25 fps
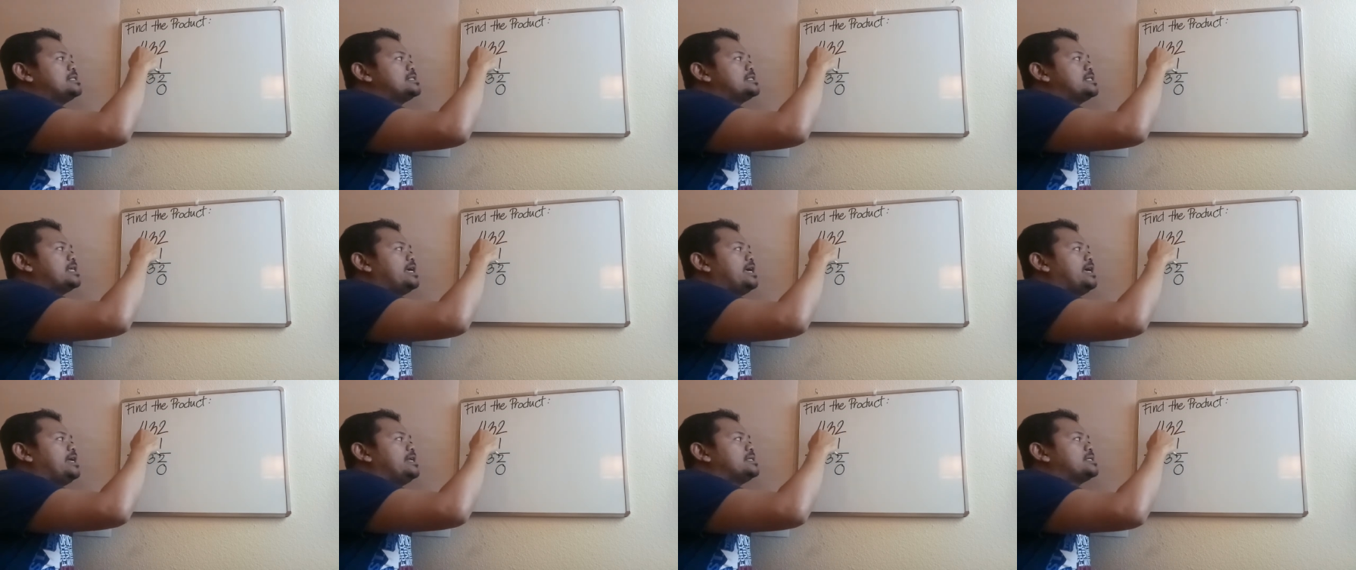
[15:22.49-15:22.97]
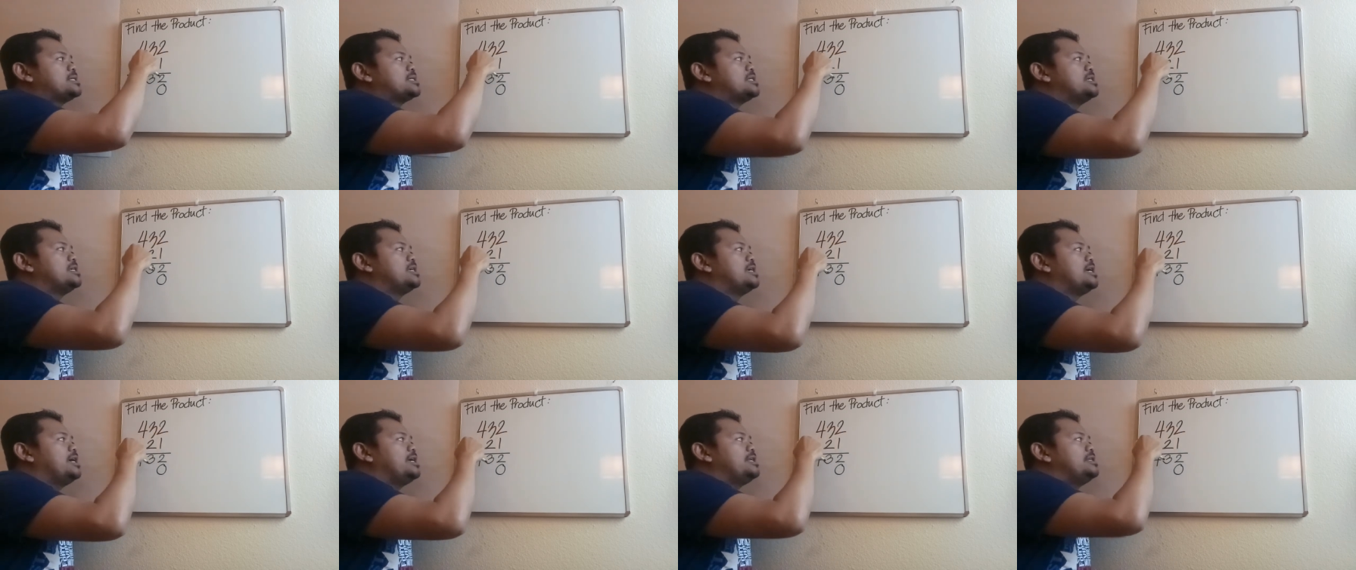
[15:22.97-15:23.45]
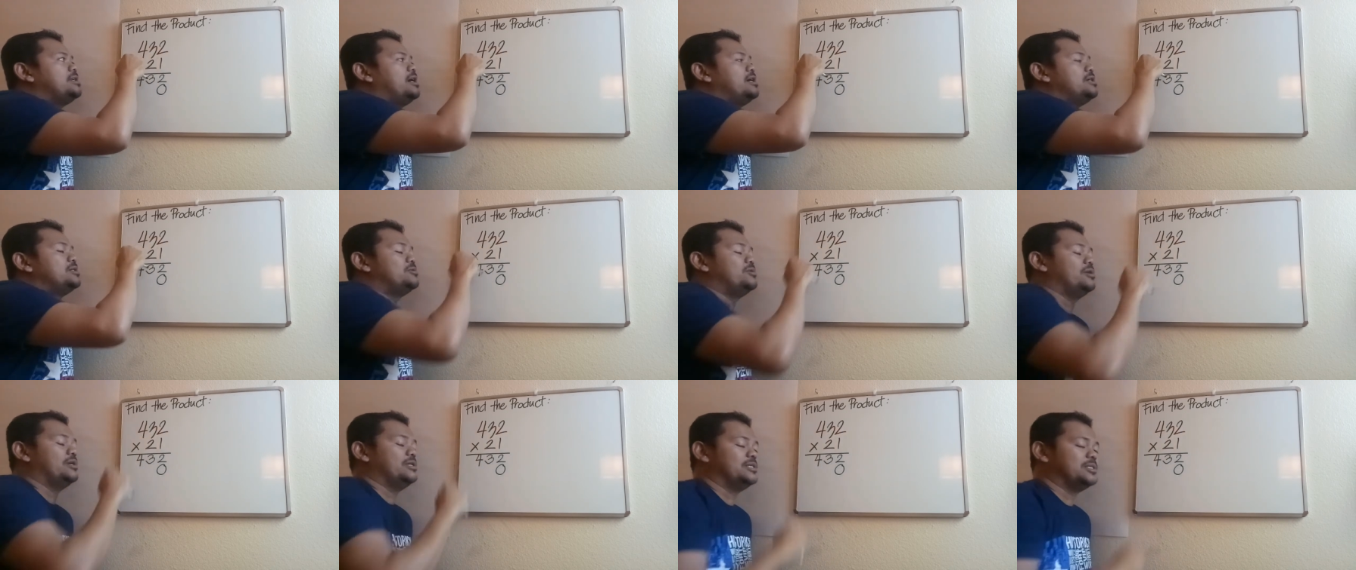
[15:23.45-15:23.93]
tens, and
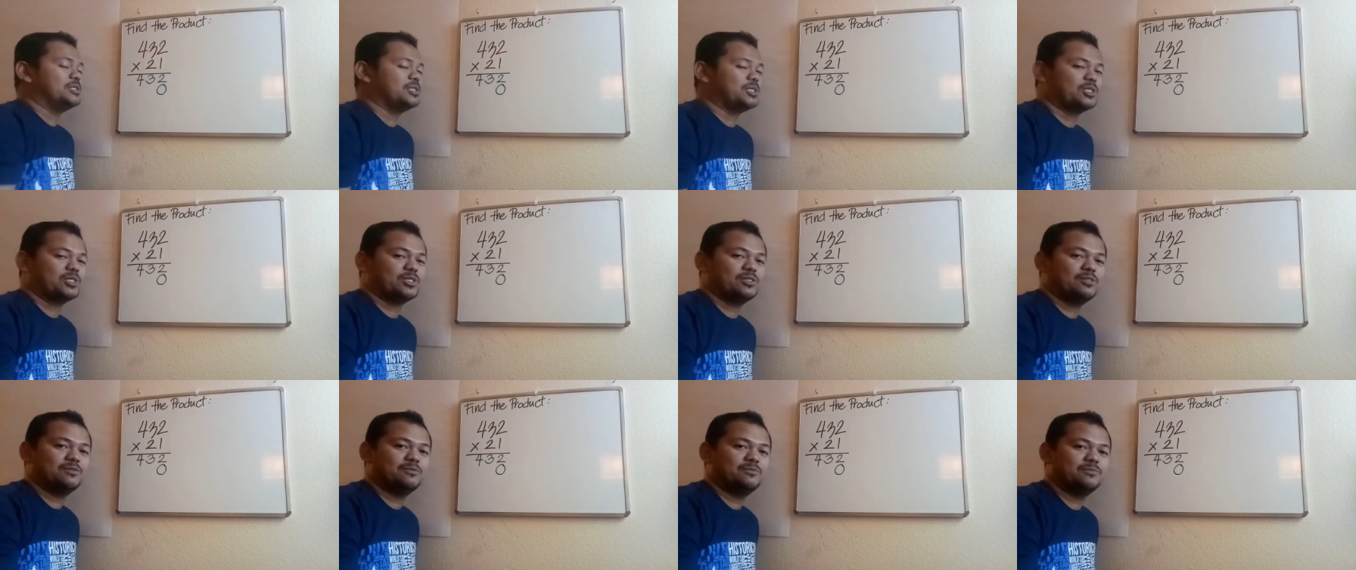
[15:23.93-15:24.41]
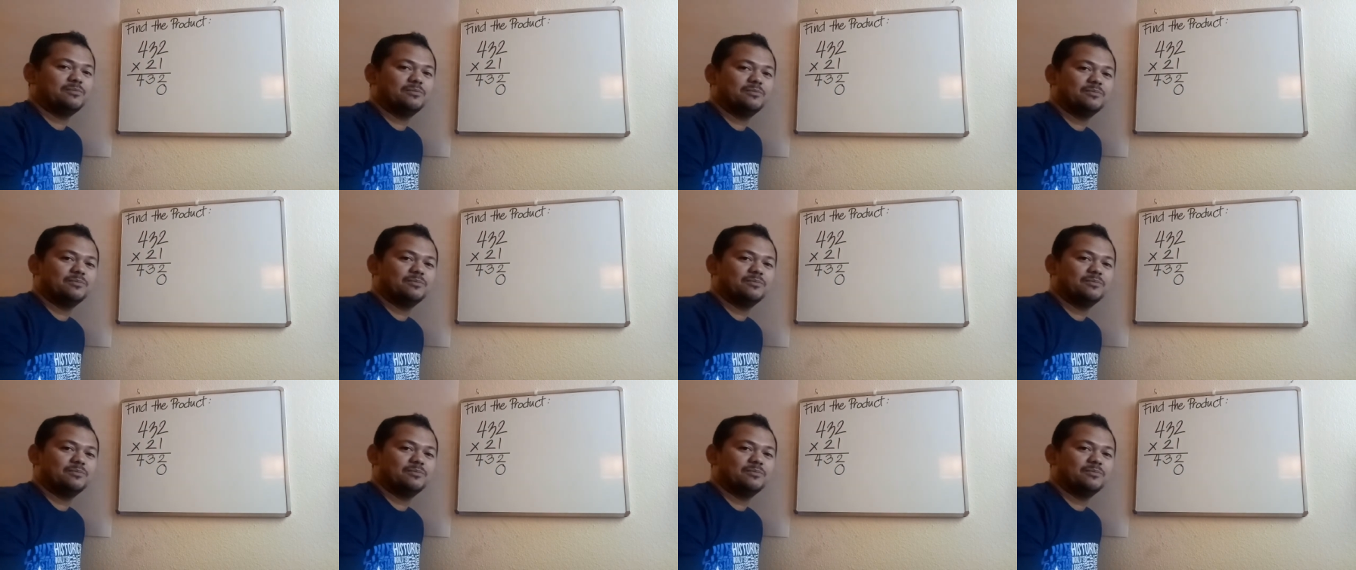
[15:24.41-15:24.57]
hundreds.